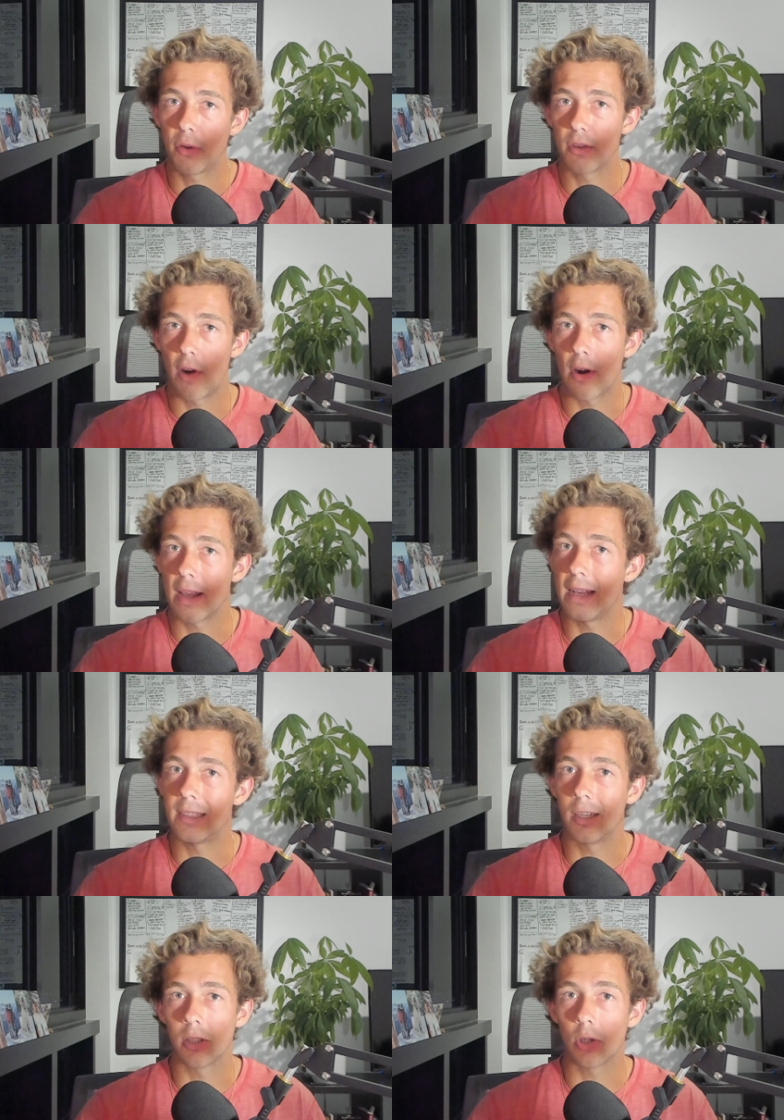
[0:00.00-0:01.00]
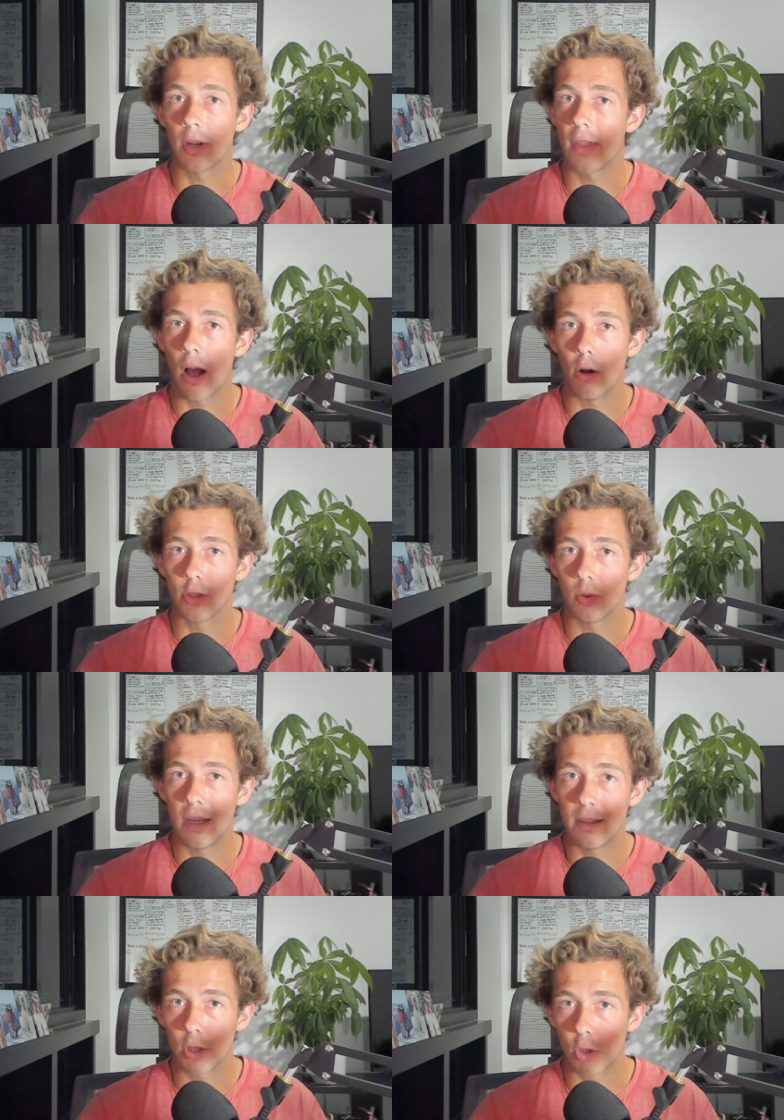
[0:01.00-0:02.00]
is very easy to learn and they also
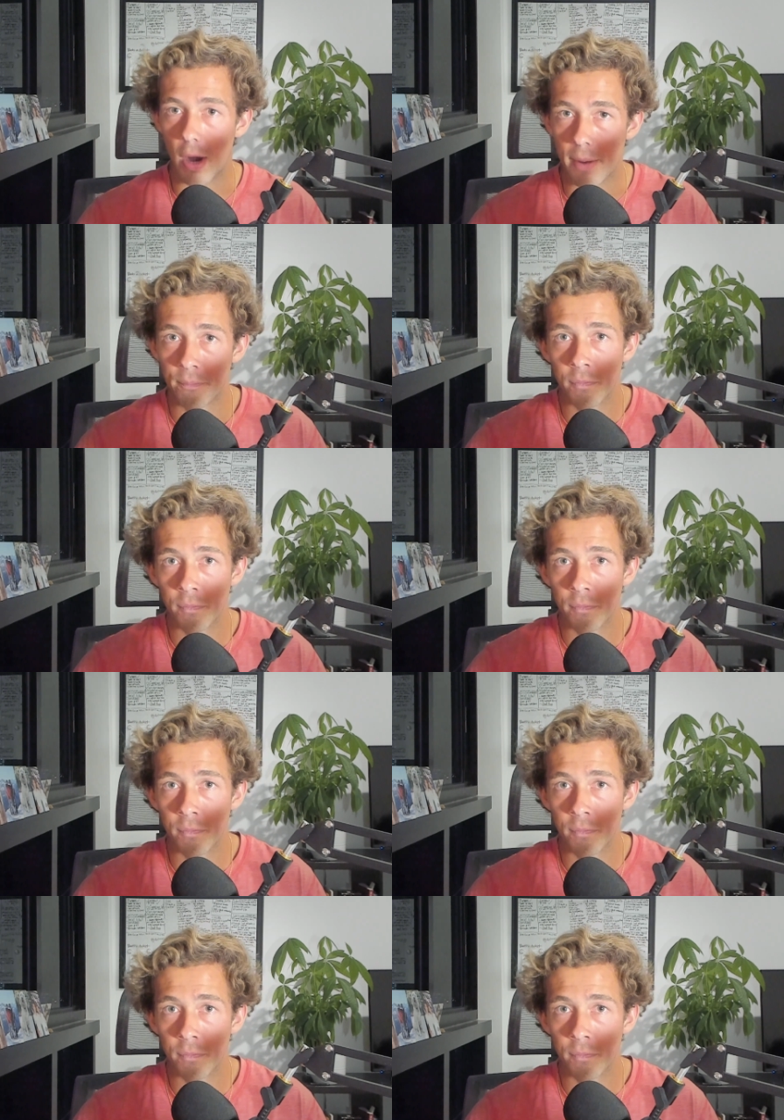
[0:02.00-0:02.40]
integrate.